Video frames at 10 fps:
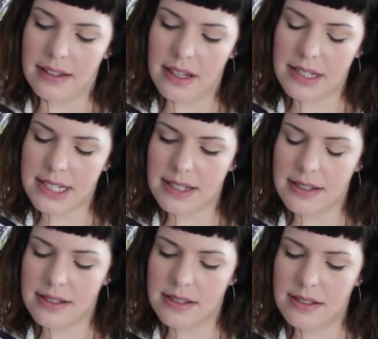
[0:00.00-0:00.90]
that's
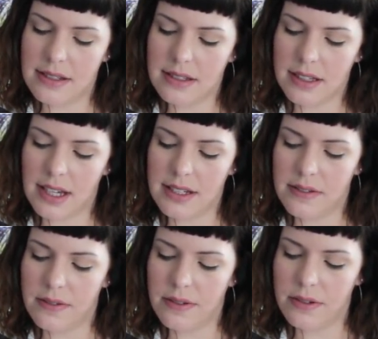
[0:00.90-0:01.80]
kind
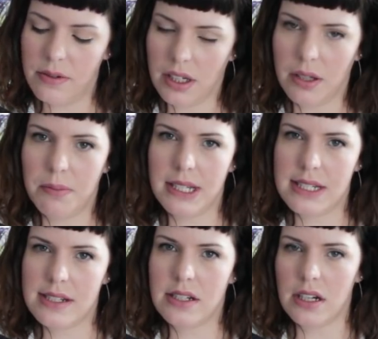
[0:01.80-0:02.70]
of a good
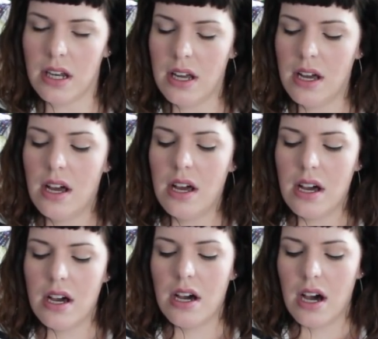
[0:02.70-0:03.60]
place to start.
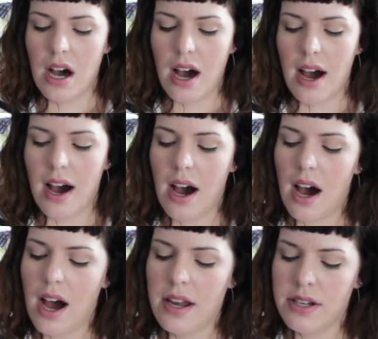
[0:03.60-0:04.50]

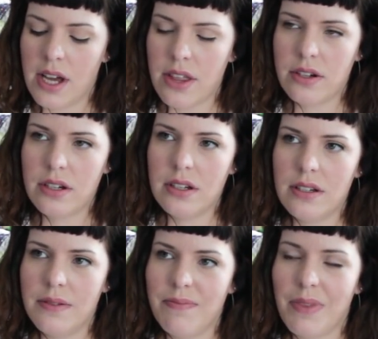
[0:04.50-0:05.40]

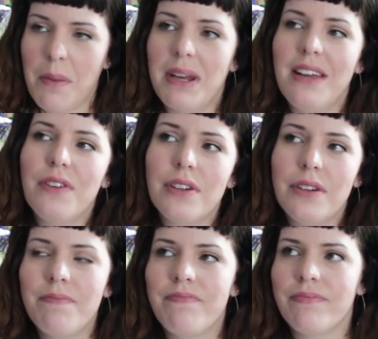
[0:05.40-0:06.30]
But if
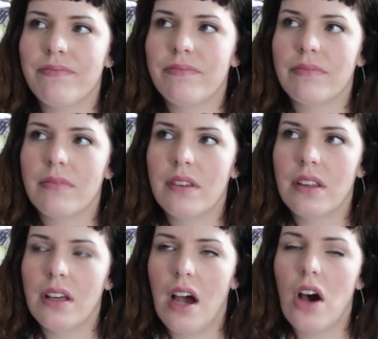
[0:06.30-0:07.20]
you're
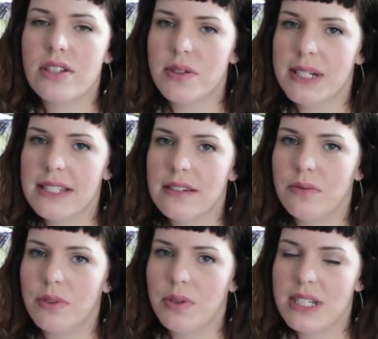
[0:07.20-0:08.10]
also, I
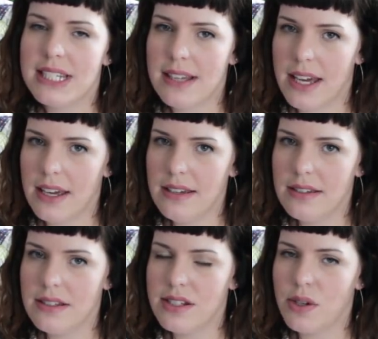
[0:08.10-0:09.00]
would say,
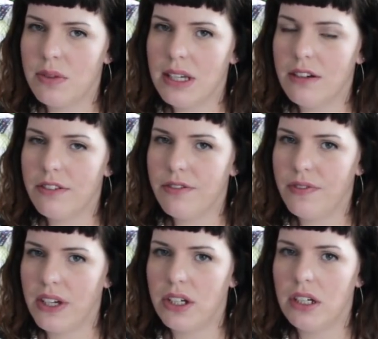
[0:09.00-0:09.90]
don't let your
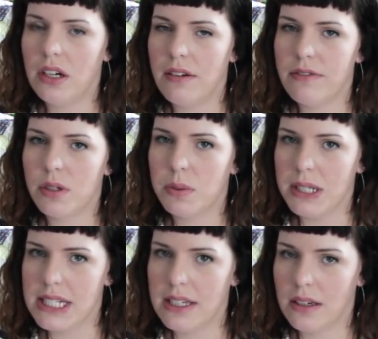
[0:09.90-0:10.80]
fear of
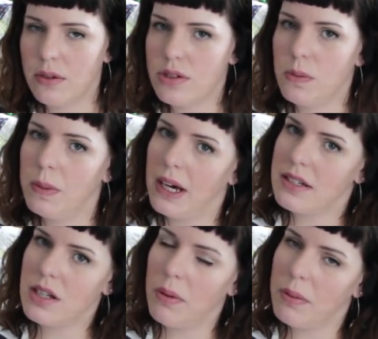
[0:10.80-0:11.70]
quilting hold you back.
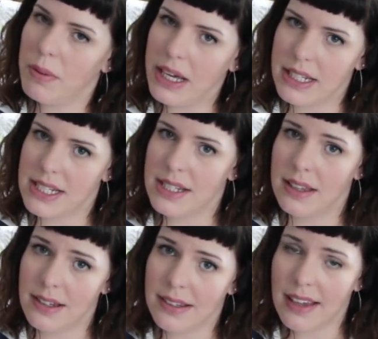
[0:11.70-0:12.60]
So I would practice and
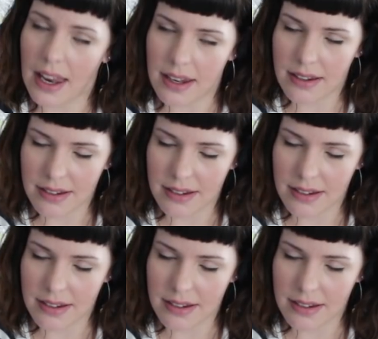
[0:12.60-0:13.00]
then get